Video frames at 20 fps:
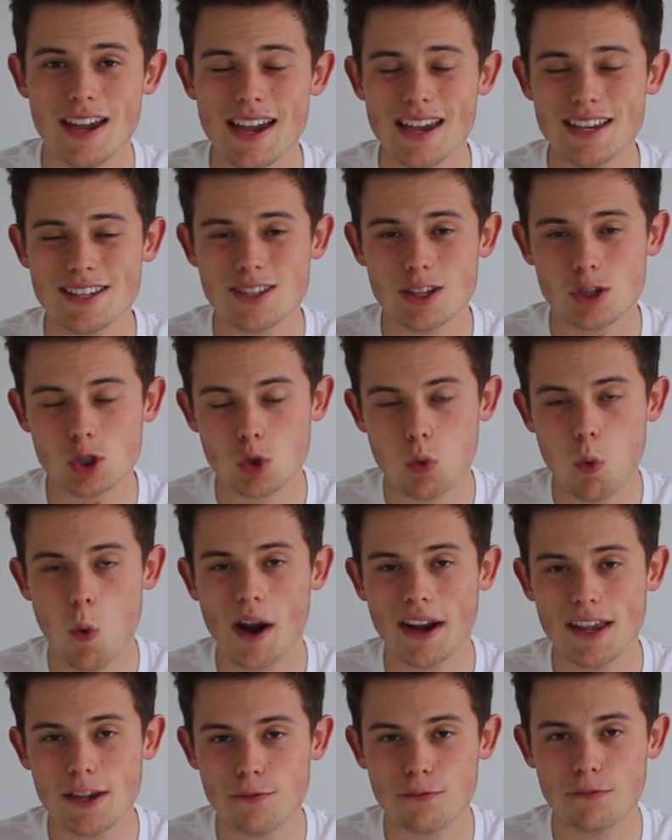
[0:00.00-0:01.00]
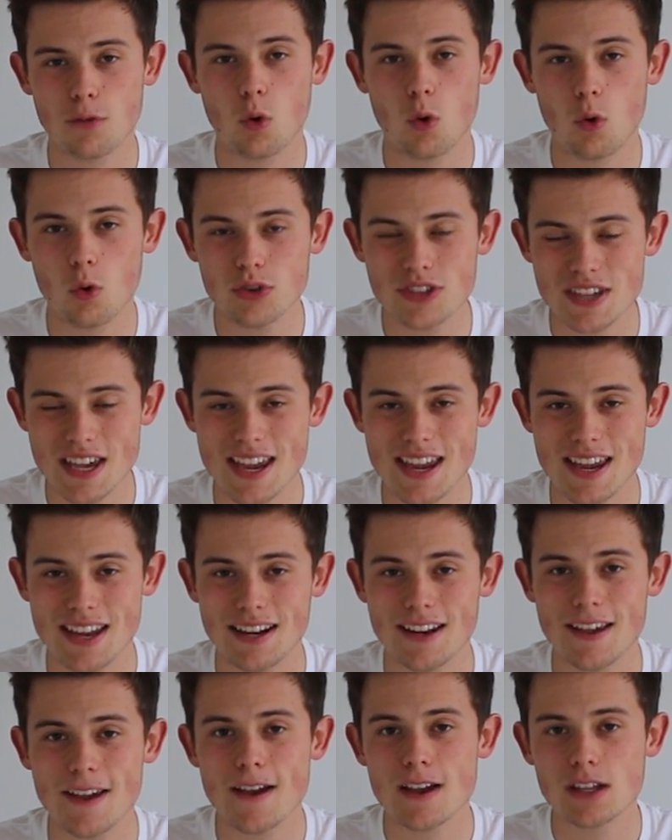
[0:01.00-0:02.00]
is the
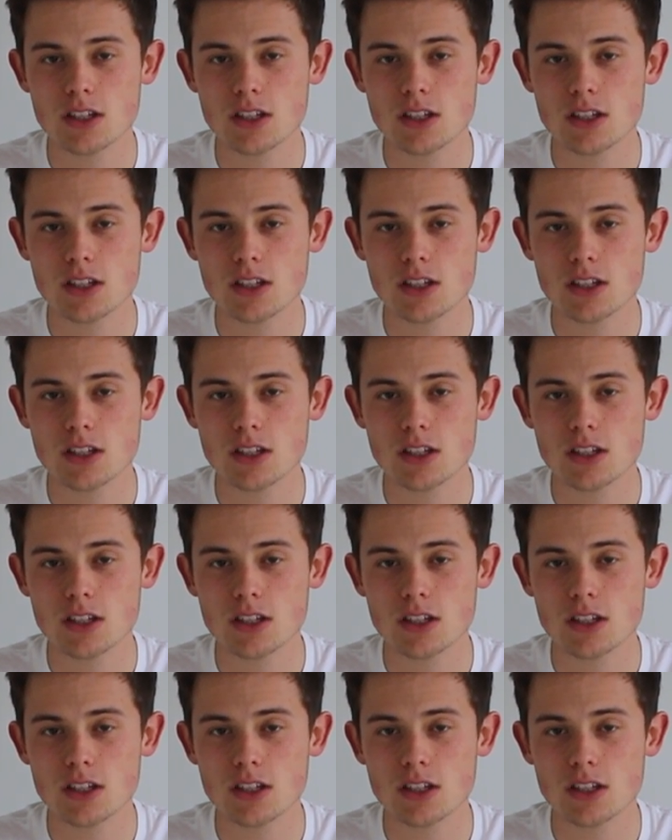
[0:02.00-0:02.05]
2014